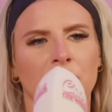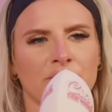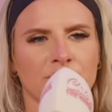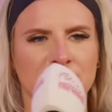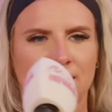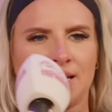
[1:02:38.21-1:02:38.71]
me
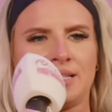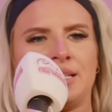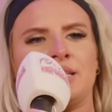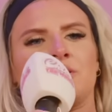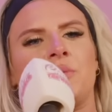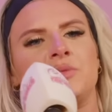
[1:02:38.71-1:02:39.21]
from seeing his
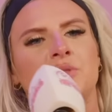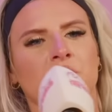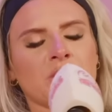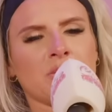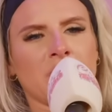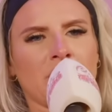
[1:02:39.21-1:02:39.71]
Instagram
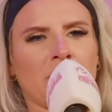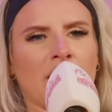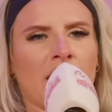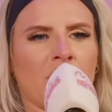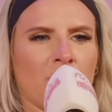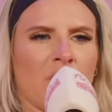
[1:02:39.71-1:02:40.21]
stories when he went
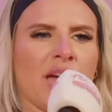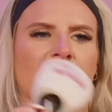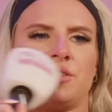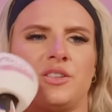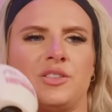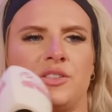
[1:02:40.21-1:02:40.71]
out. My
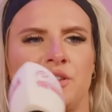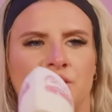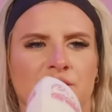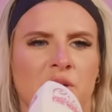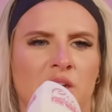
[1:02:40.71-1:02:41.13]
ex used to do this to